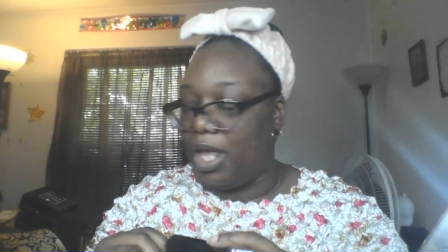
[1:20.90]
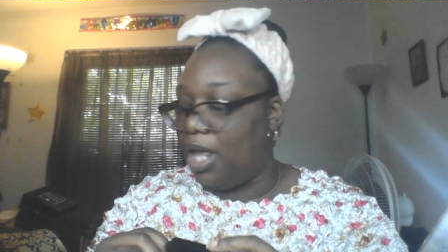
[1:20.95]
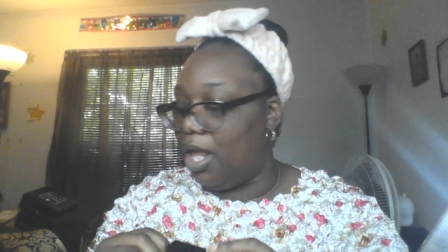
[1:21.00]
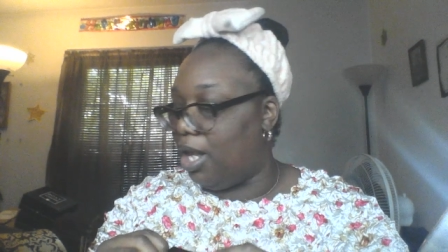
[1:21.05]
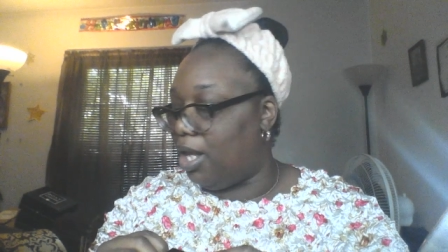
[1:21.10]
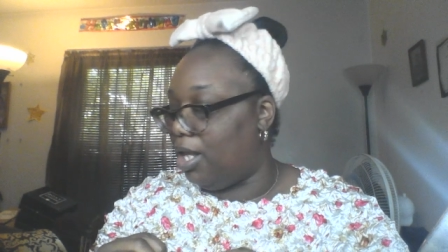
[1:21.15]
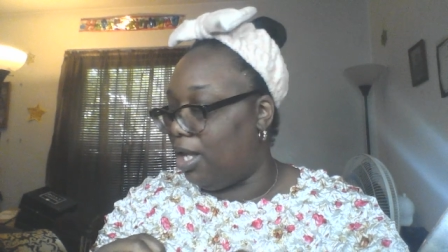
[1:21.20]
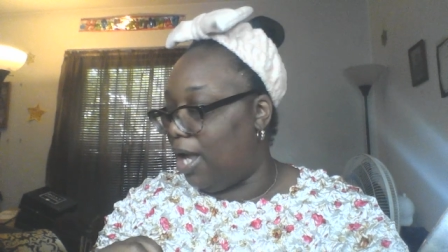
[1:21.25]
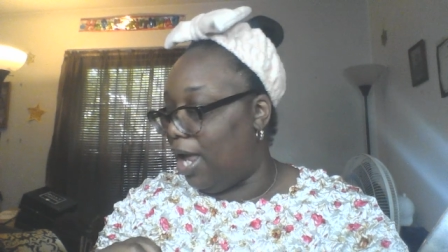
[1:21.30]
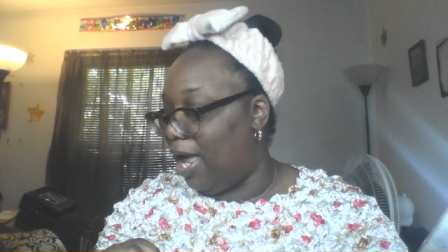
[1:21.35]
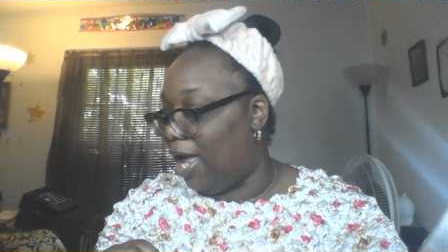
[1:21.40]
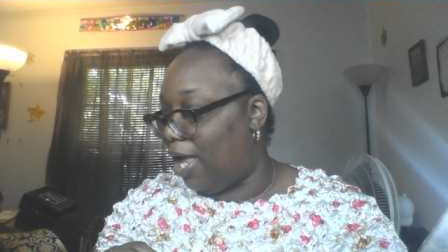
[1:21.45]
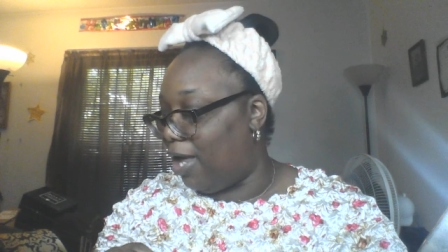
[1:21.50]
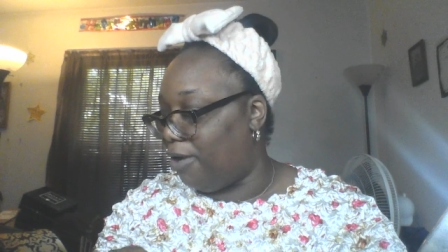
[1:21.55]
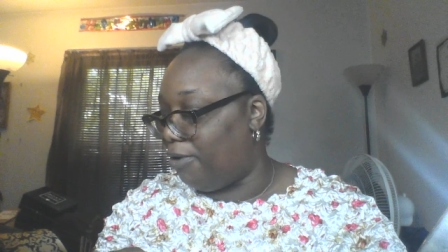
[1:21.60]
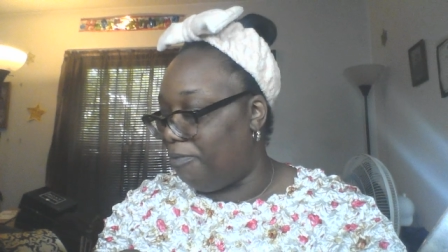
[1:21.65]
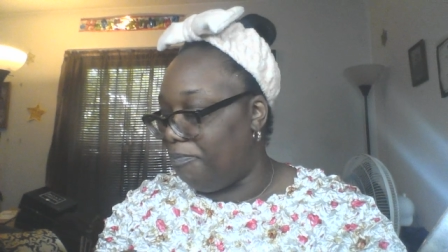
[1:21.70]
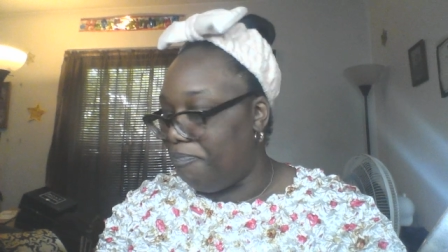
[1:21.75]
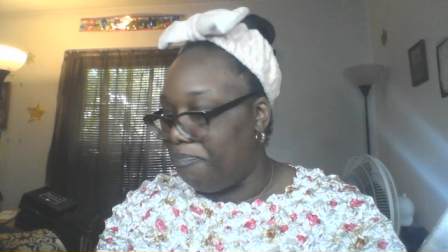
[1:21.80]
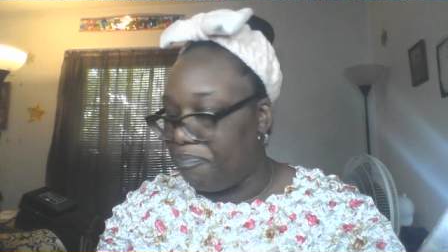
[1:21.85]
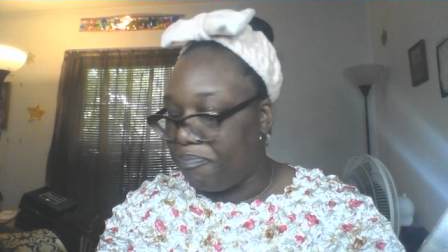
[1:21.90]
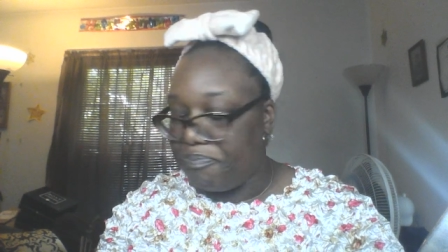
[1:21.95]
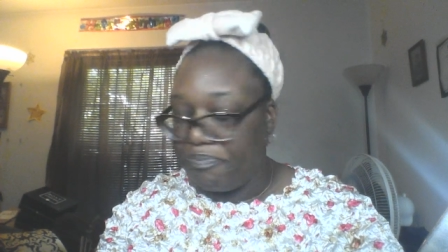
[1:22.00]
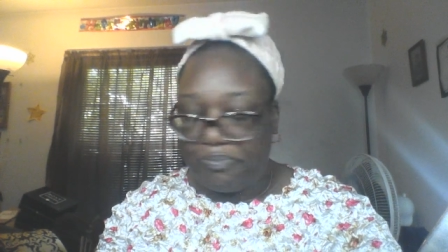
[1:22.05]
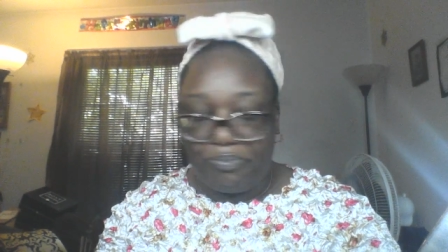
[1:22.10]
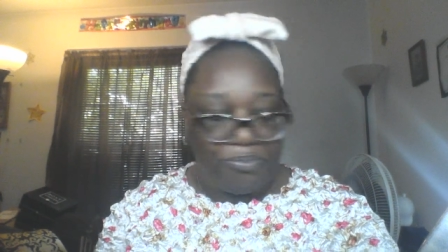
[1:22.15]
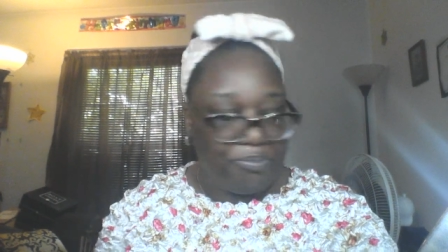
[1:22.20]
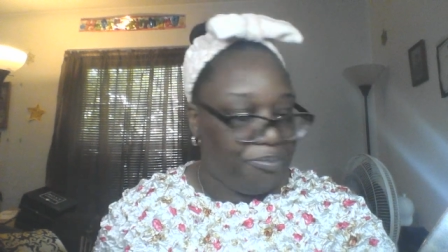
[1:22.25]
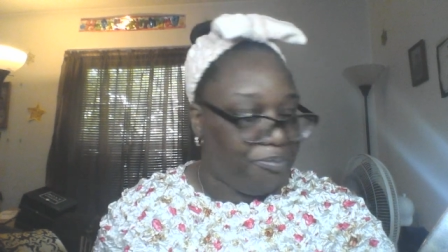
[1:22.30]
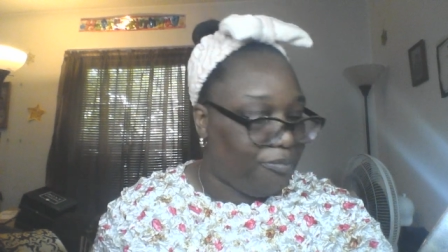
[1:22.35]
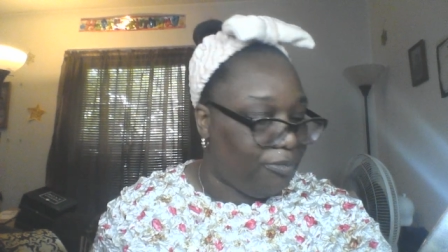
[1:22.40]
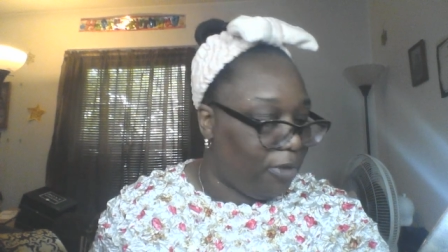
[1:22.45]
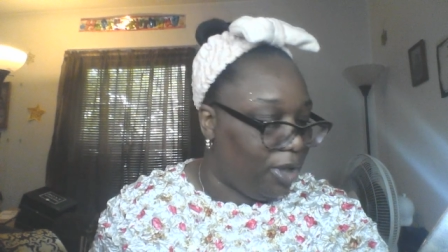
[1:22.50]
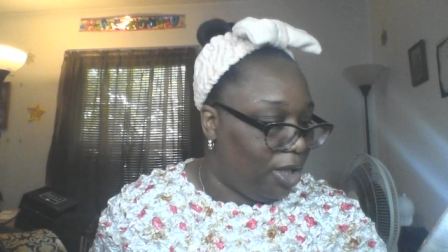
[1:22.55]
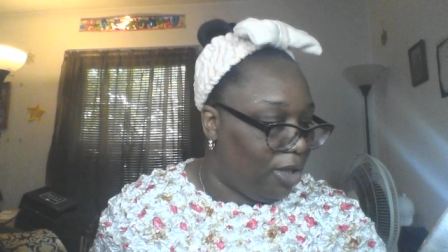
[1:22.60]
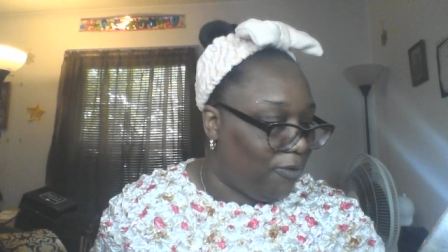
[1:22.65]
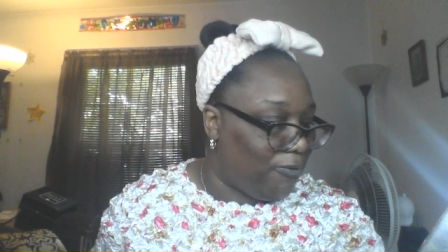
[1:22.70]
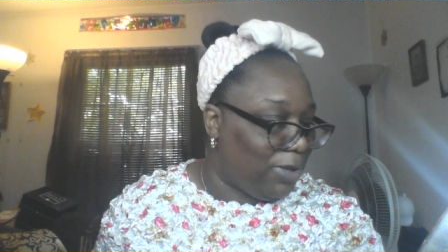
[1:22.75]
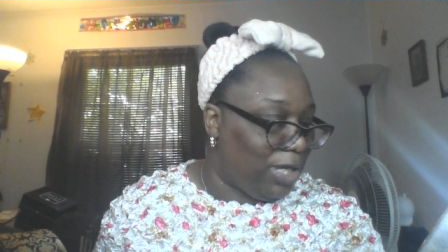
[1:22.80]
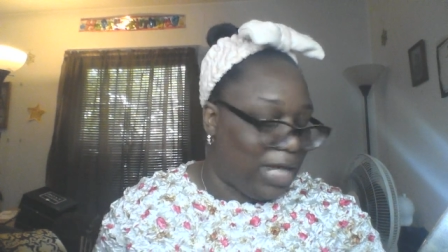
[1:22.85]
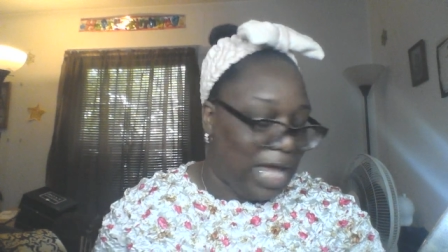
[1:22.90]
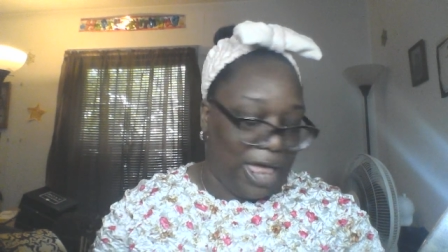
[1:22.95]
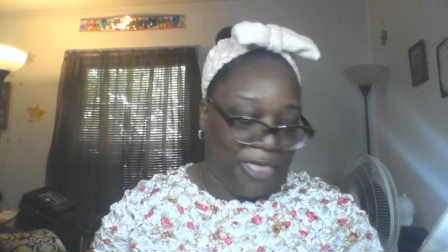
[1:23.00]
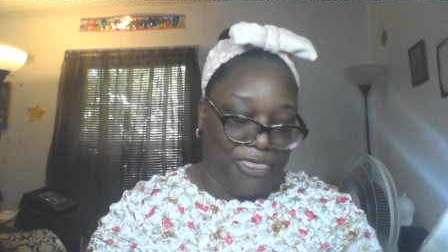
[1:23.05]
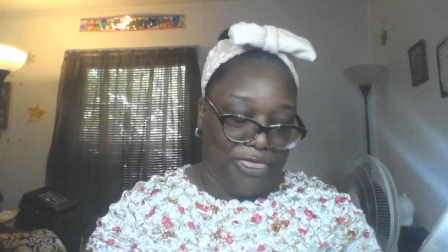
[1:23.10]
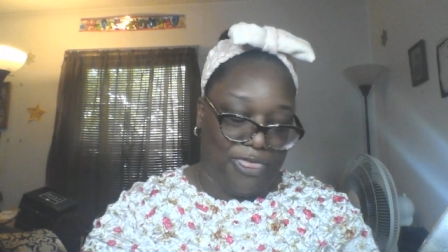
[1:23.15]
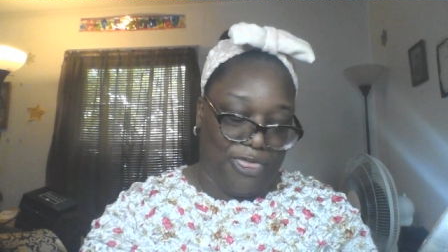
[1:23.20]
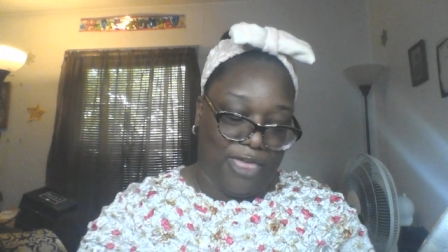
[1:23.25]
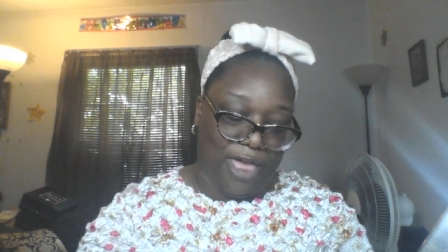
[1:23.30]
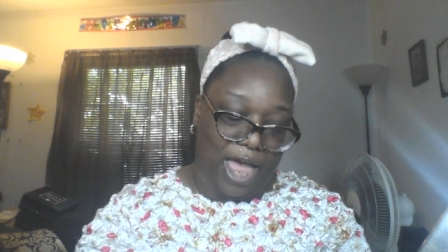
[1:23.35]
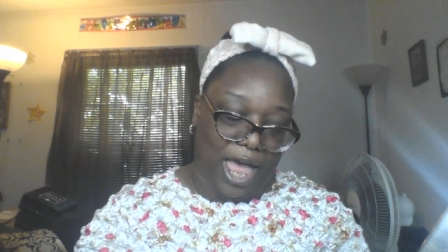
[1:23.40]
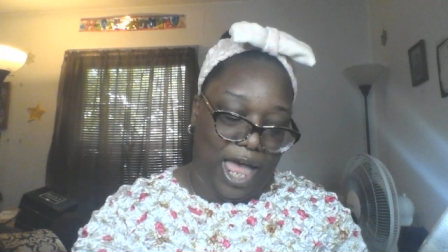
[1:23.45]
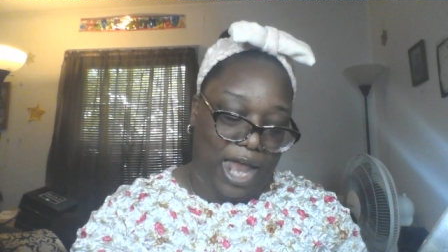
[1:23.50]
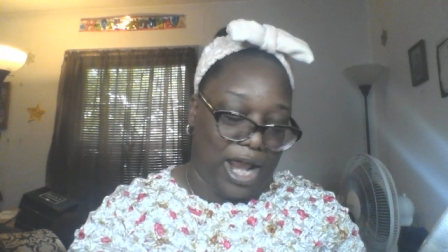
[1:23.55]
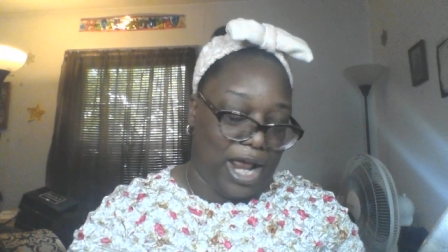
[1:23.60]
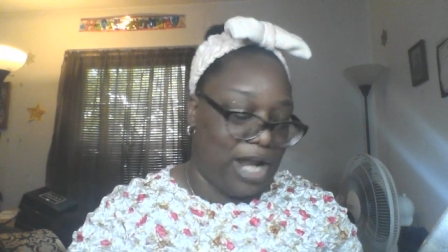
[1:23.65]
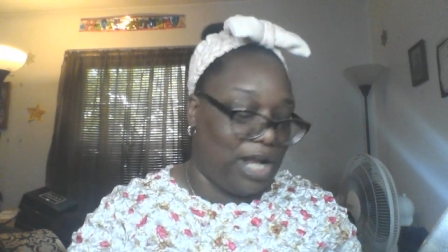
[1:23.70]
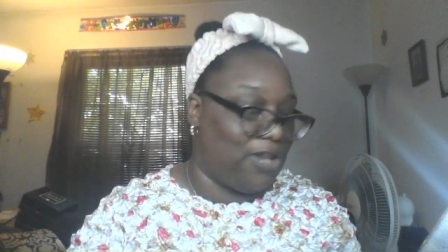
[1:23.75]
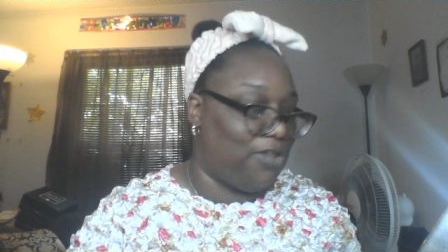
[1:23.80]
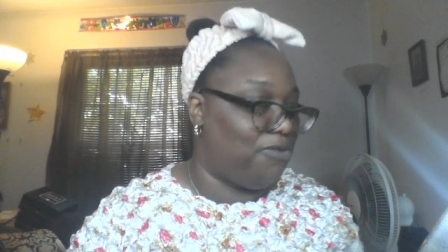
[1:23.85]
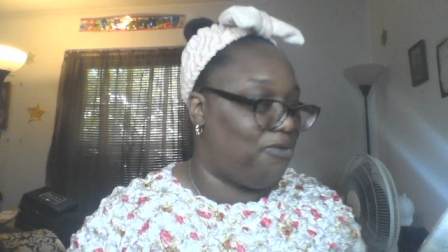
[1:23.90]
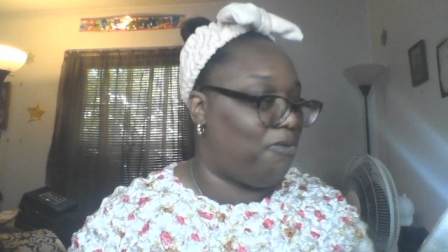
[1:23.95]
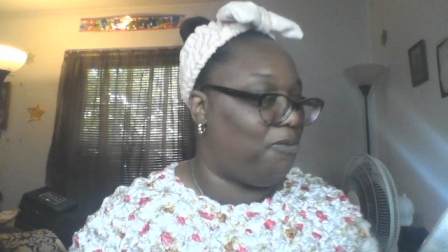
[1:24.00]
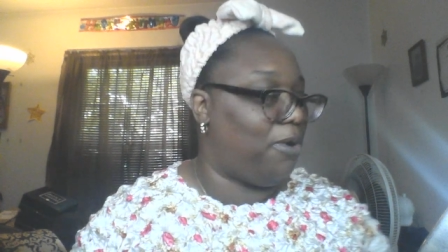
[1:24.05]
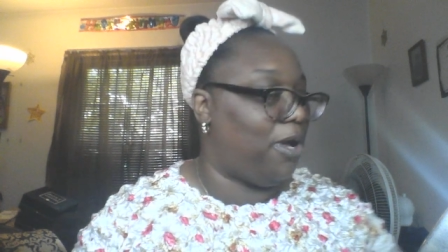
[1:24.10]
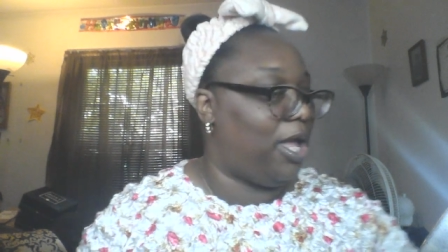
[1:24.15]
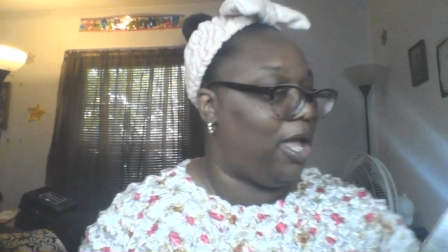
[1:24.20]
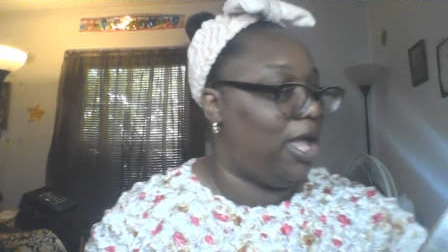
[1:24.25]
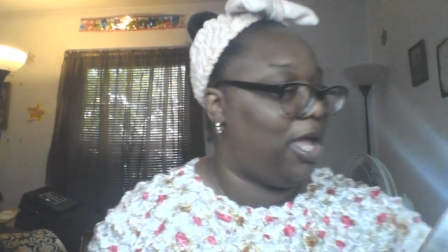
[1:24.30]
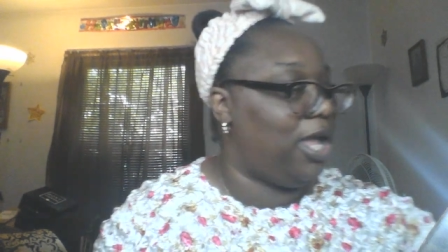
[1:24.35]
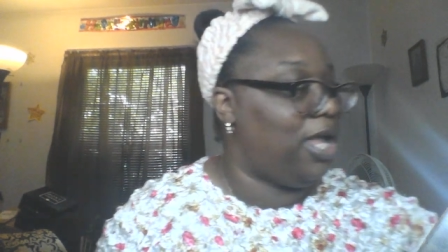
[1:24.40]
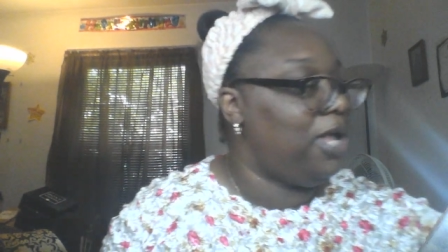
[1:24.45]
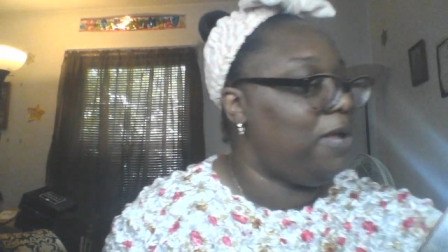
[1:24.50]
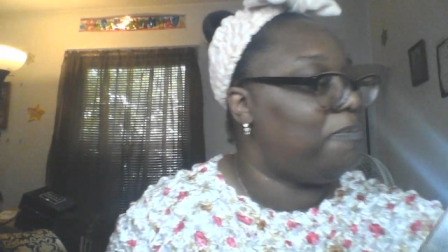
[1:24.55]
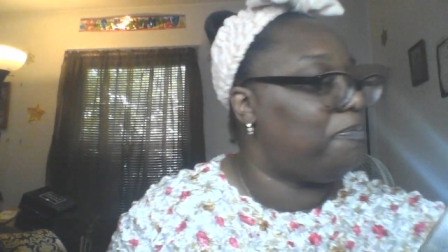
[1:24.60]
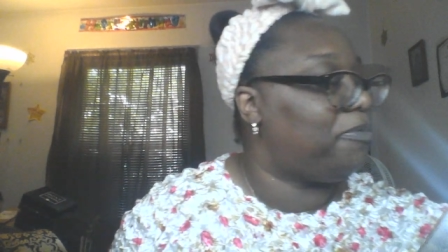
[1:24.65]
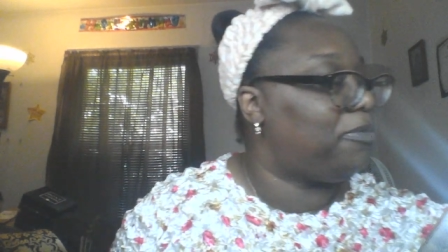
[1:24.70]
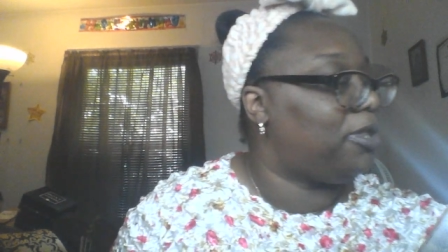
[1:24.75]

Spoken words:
Now we got that out of the way.